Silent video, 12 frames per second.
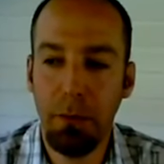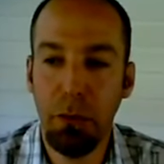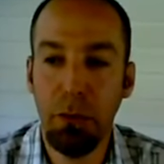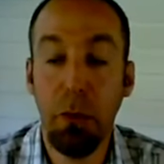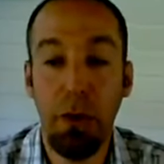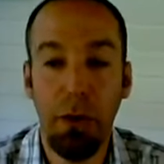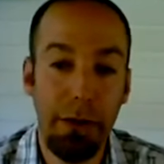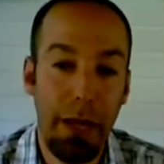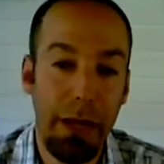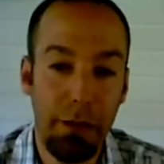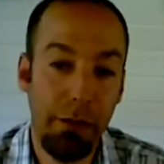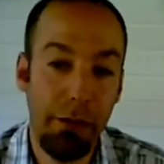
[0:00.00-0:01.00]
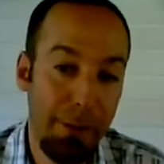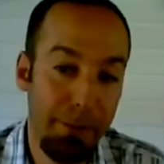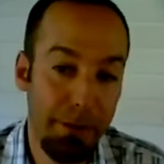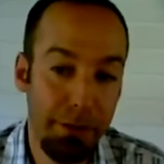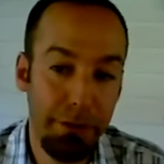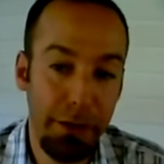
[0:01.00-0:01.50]
tutorial on how to
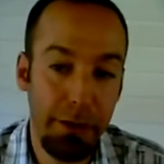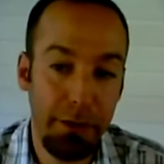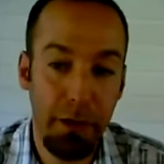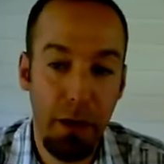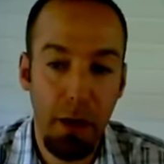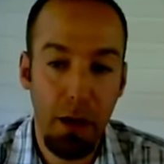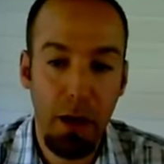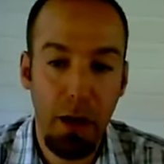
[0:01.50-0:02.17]
grab these feeds.